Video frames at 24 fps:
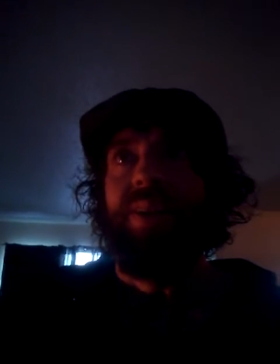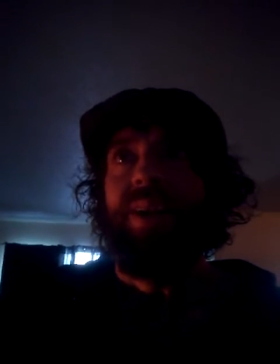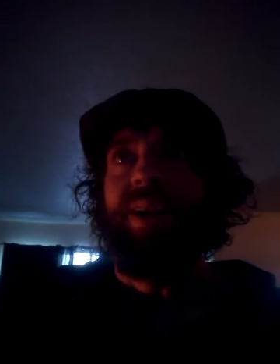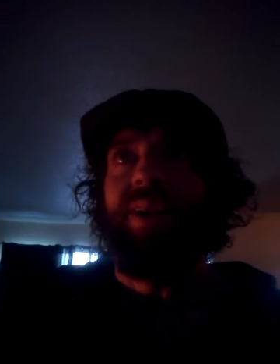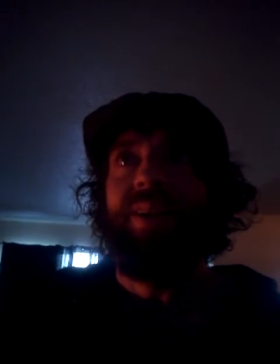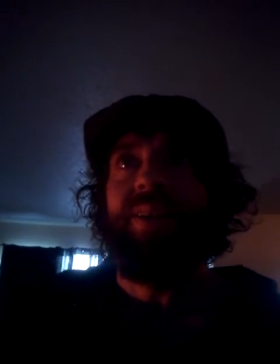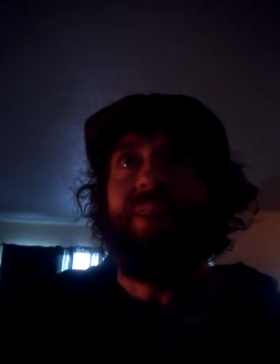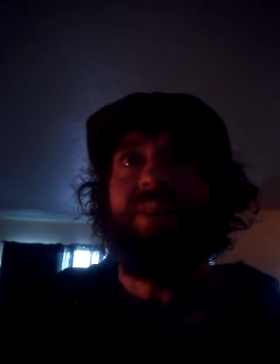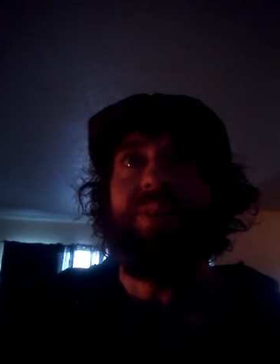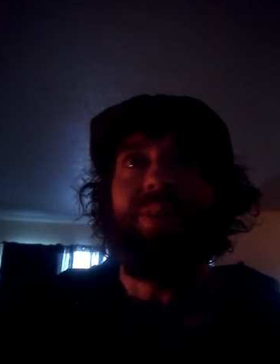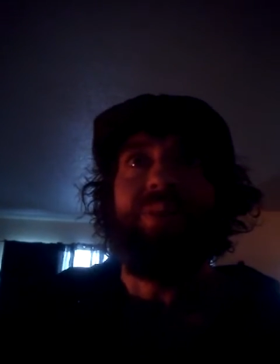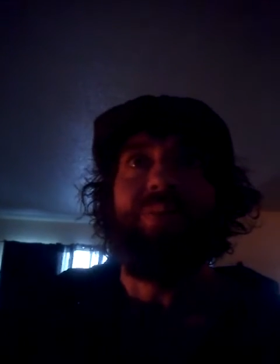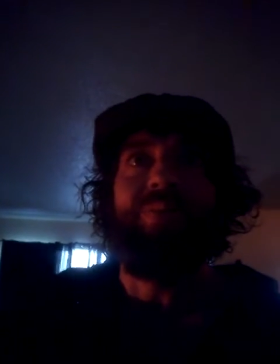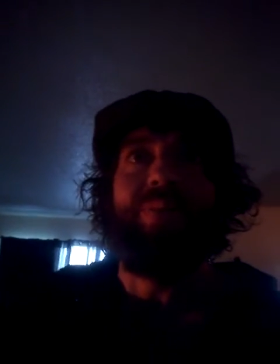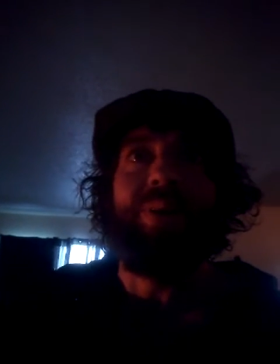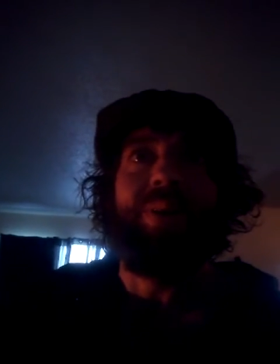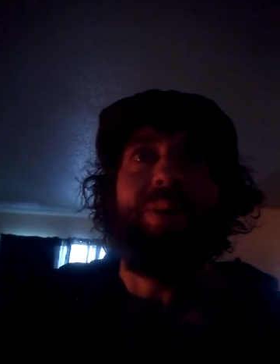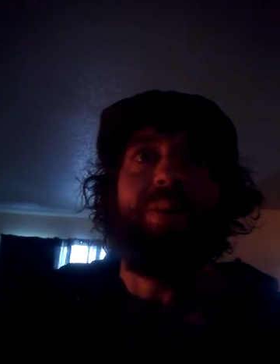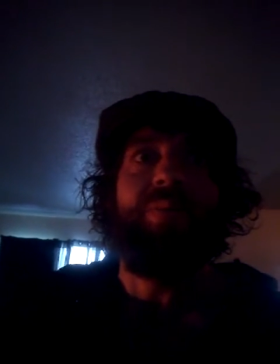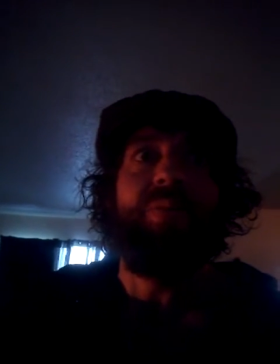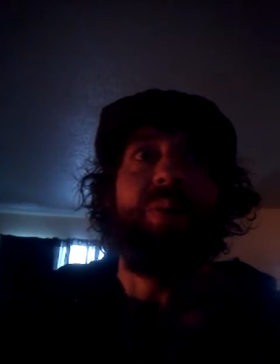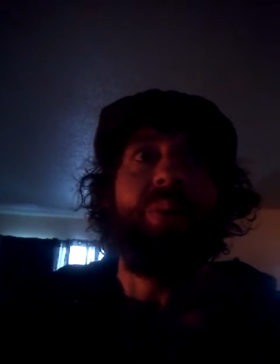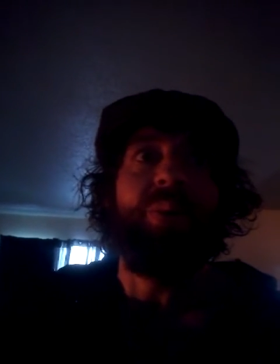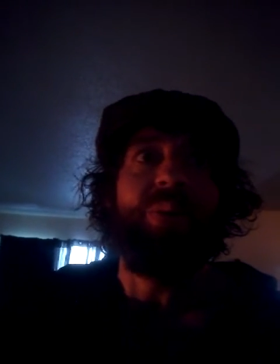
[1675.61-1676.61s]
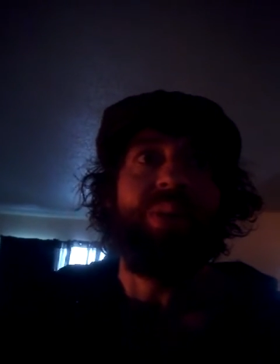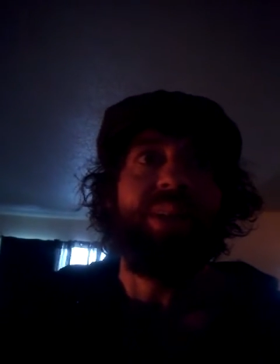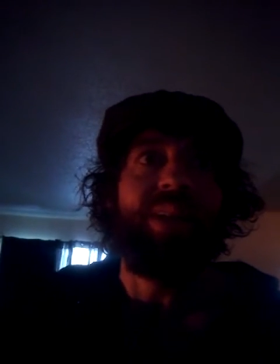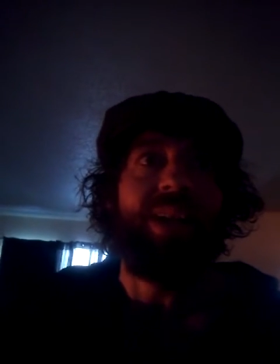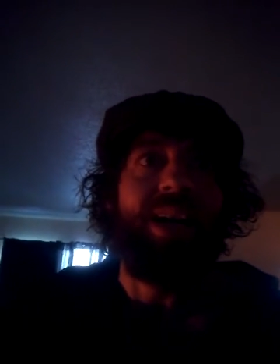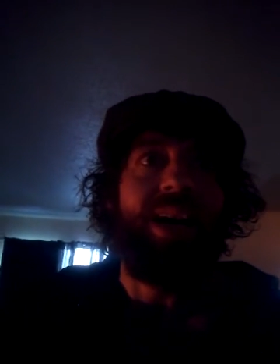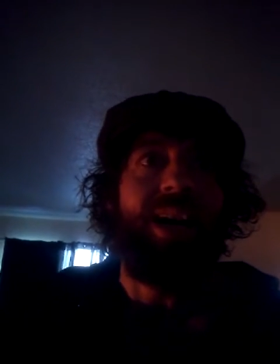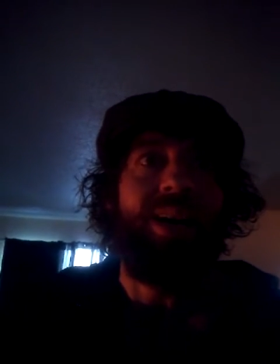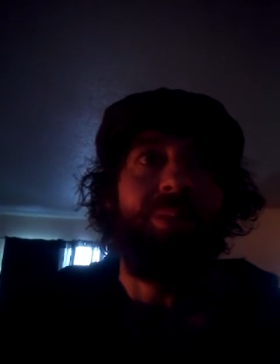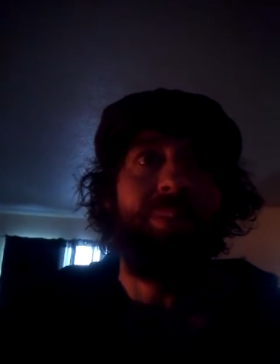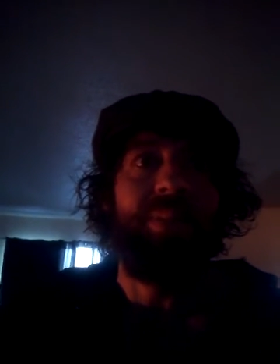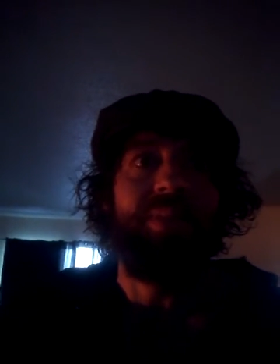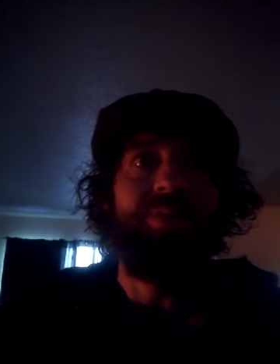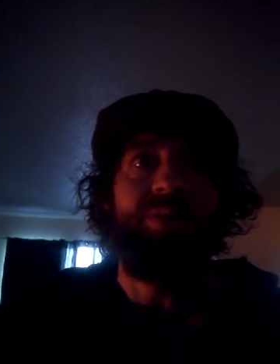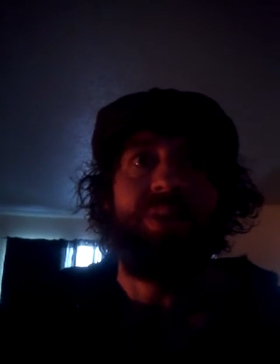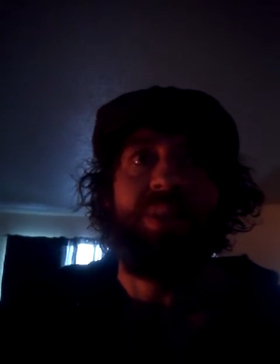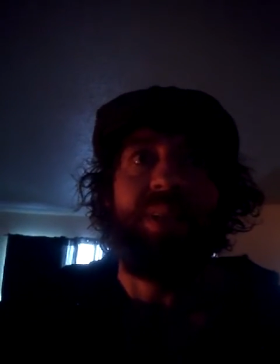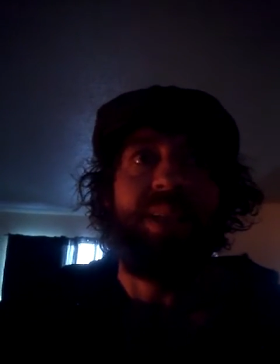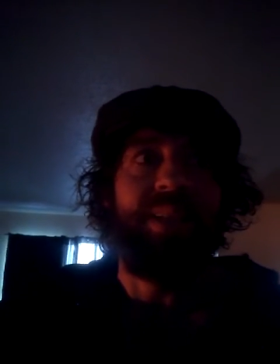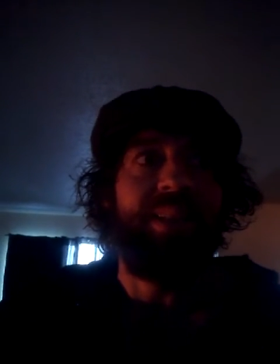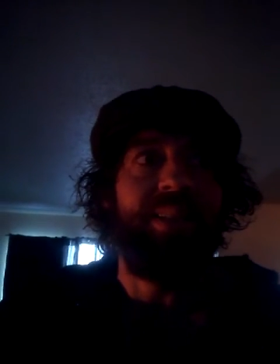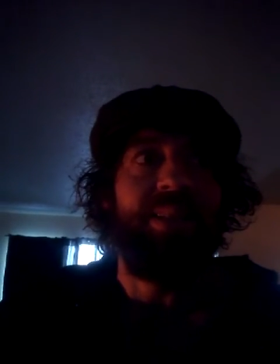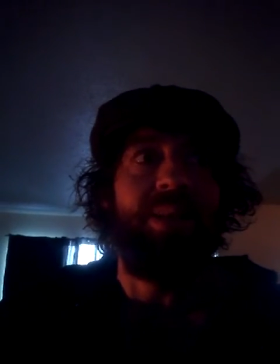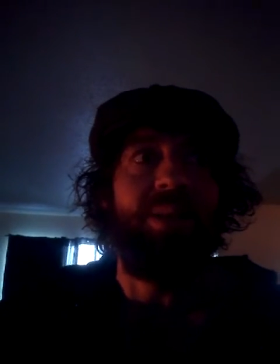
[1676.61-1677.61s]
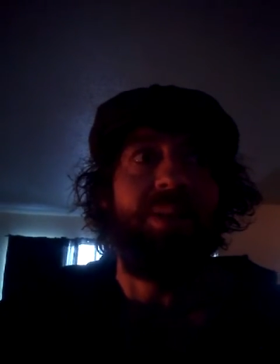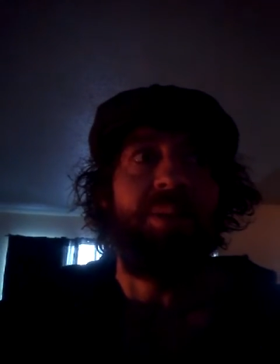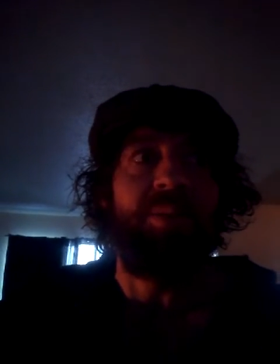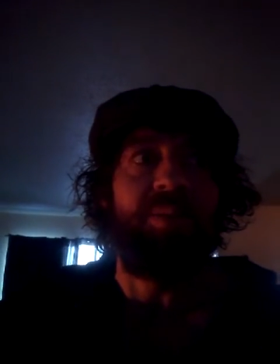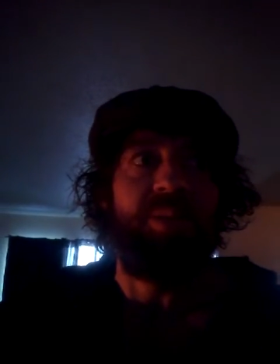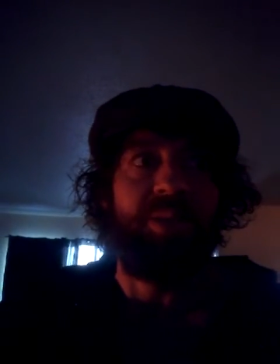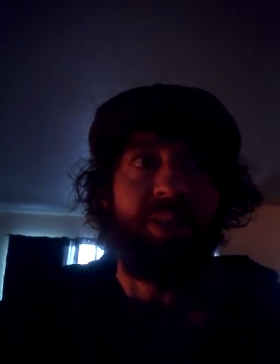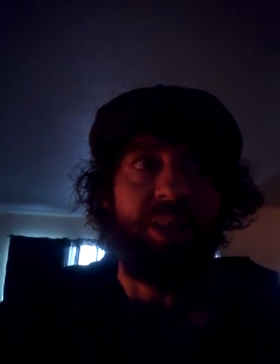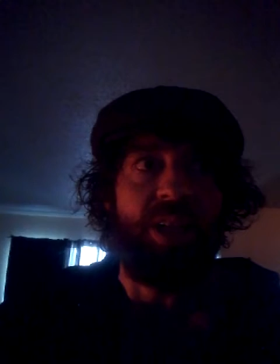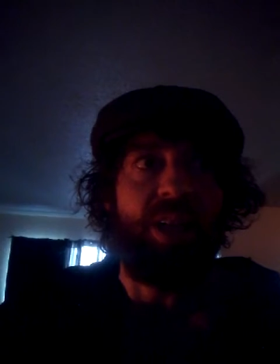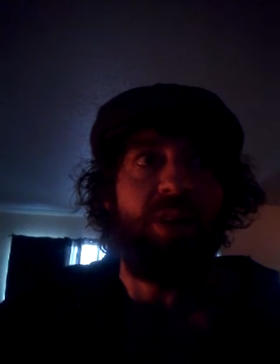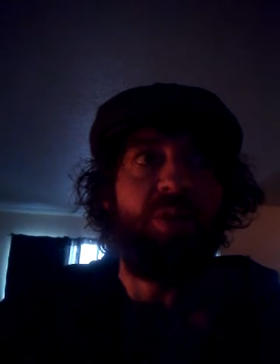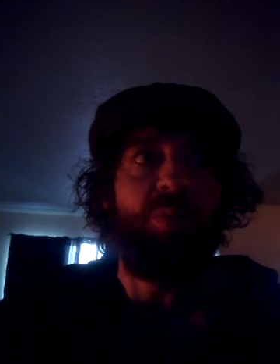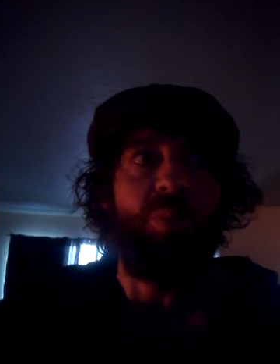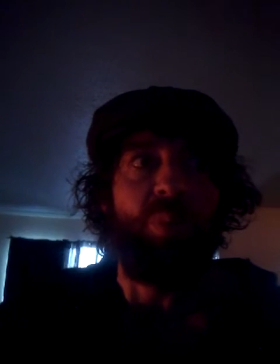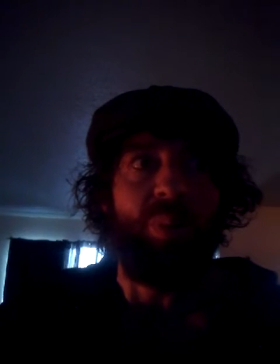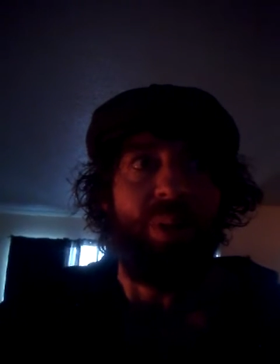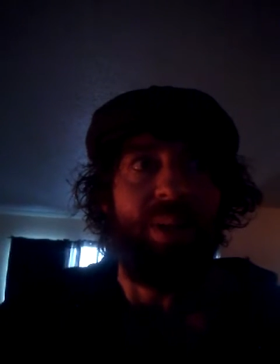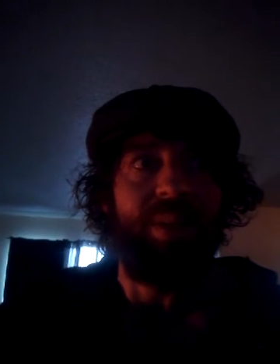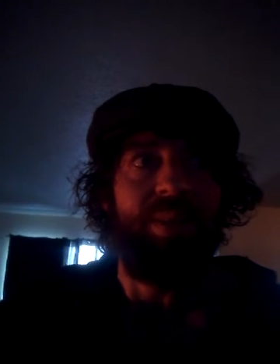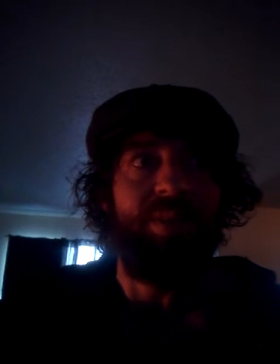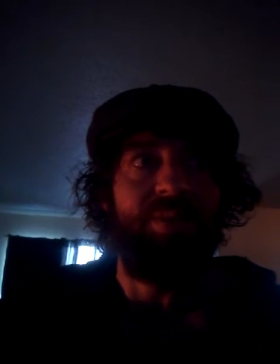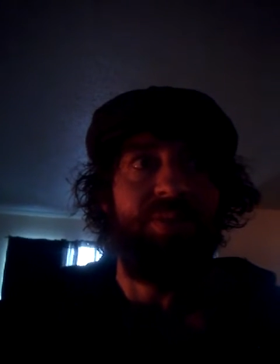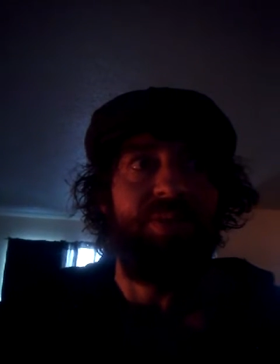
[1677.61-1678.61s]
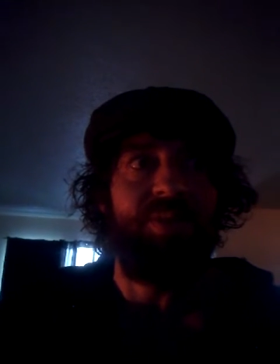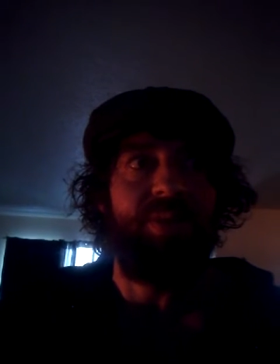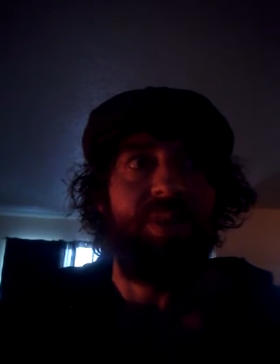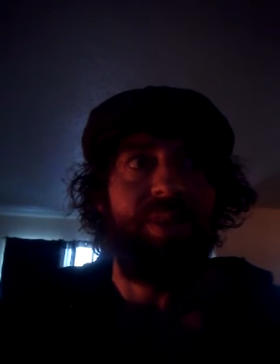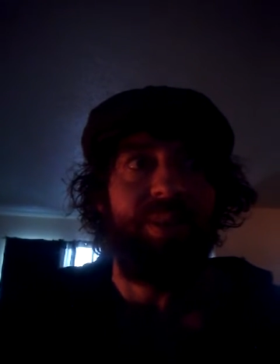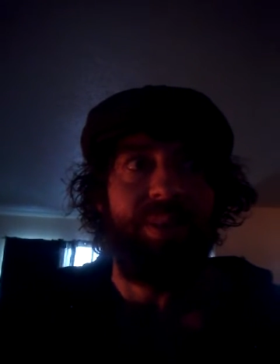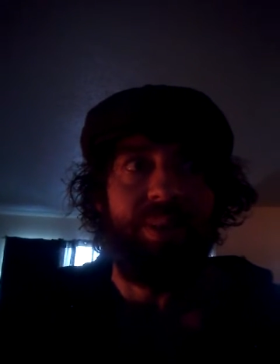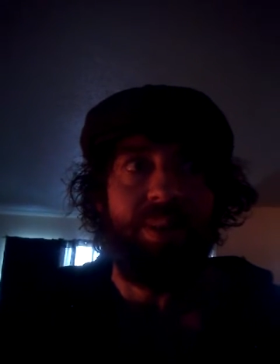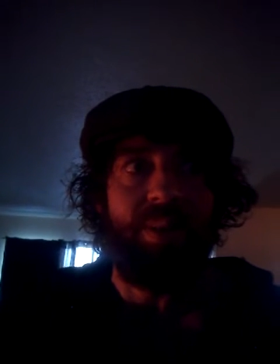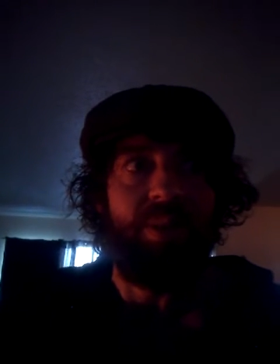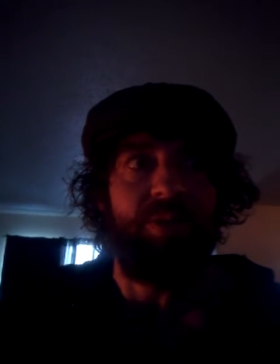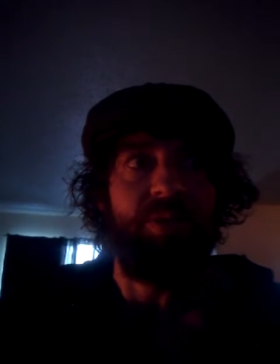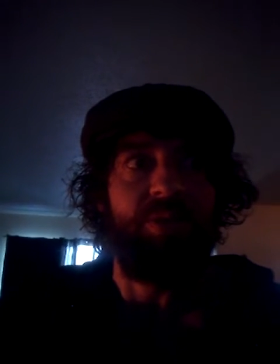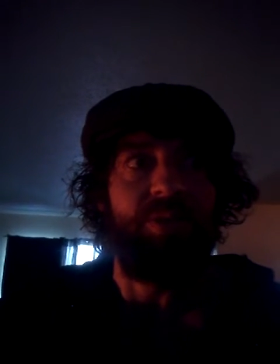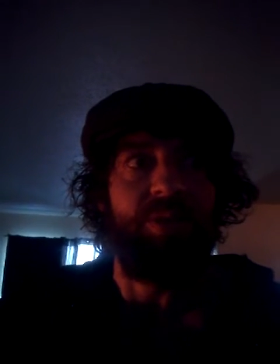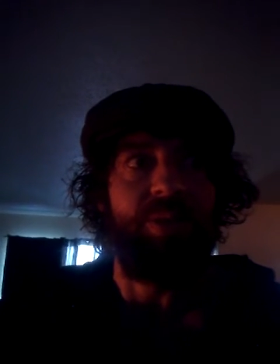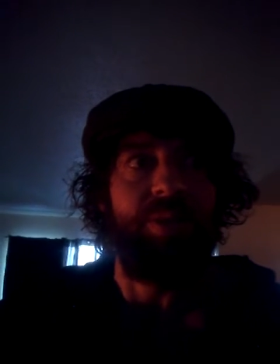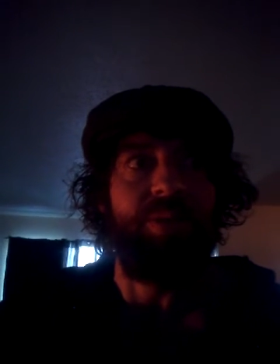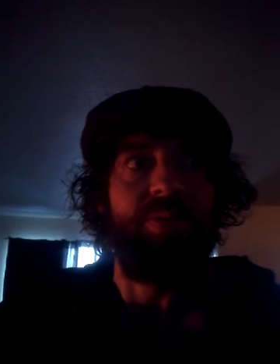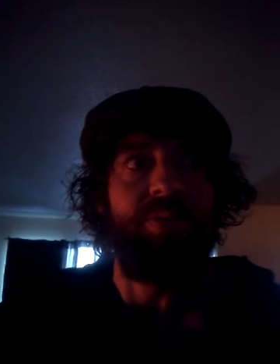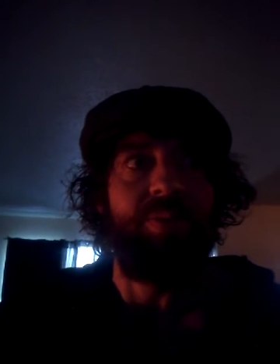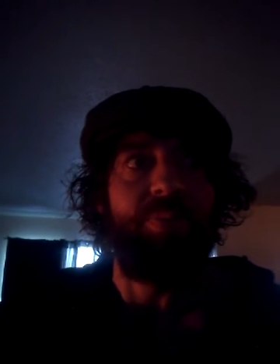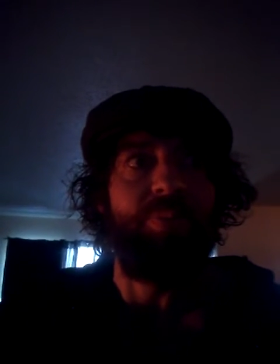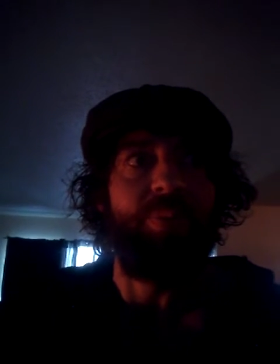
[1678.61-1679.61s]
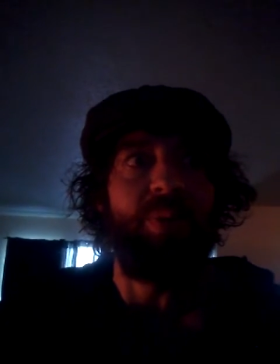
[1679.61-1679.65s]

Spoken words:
And only very few of the comments are like, no, Chuck was a narcissist.